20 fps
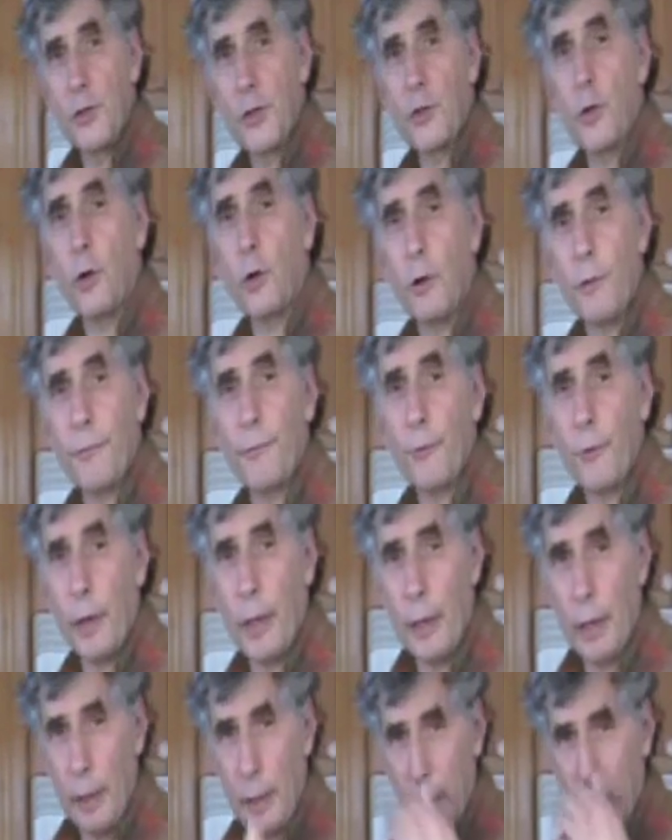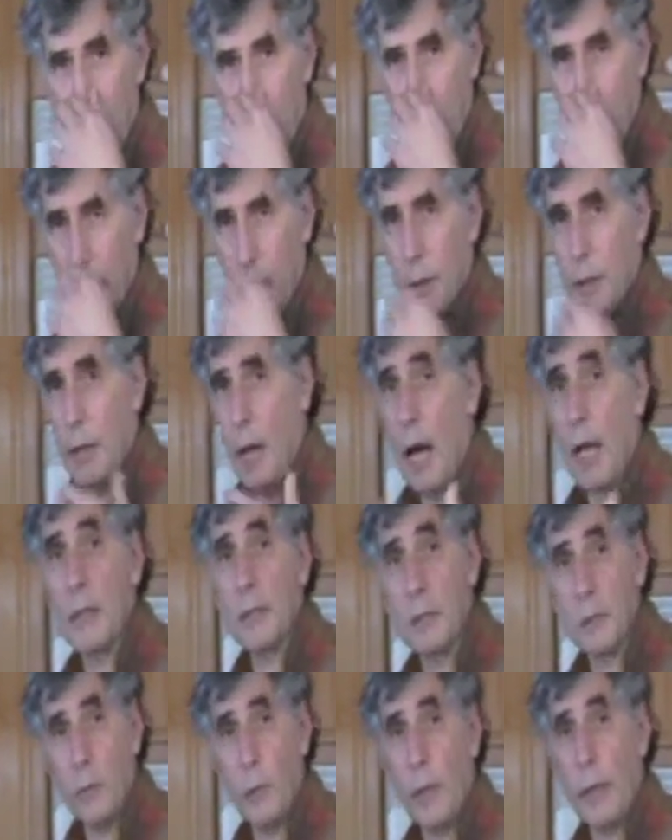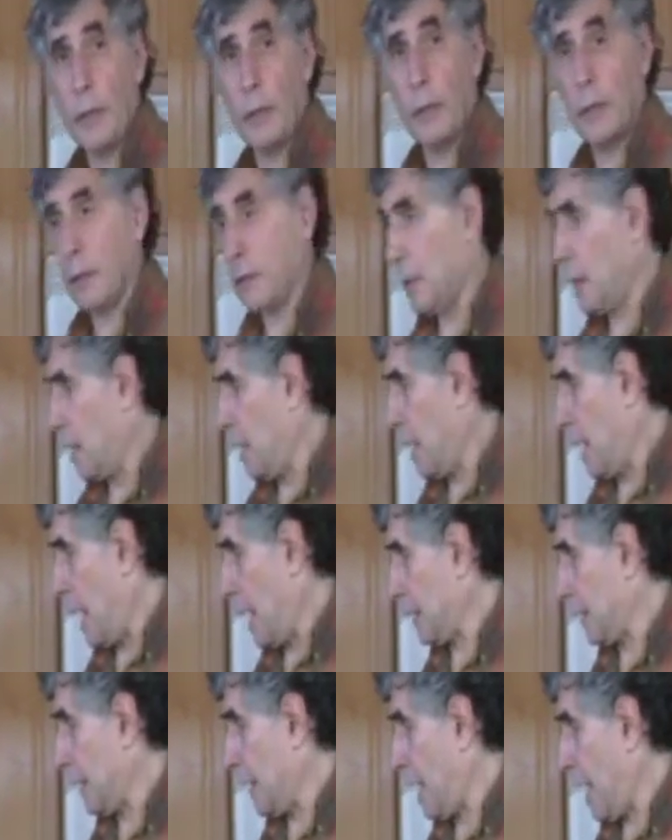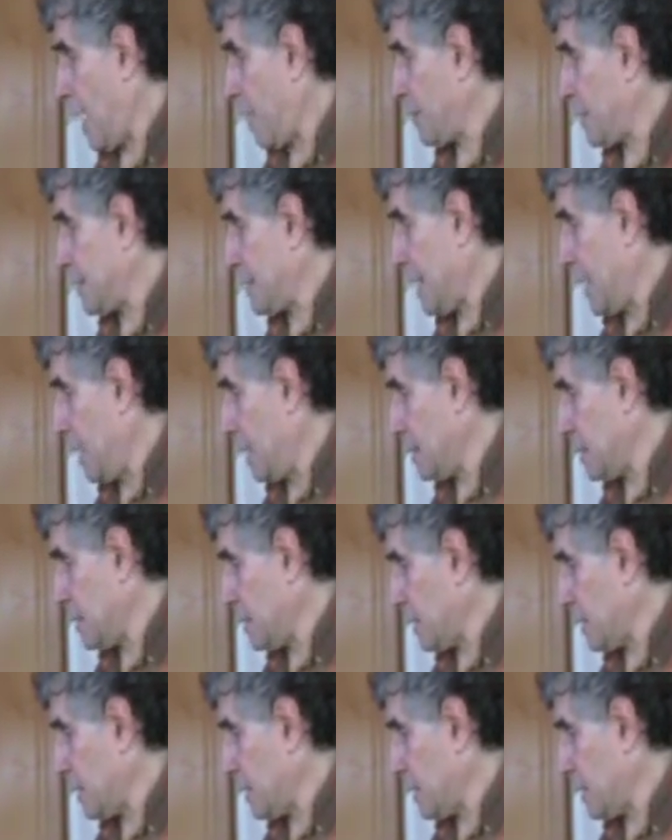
sugar-free, non-sweetened, and can have a taste.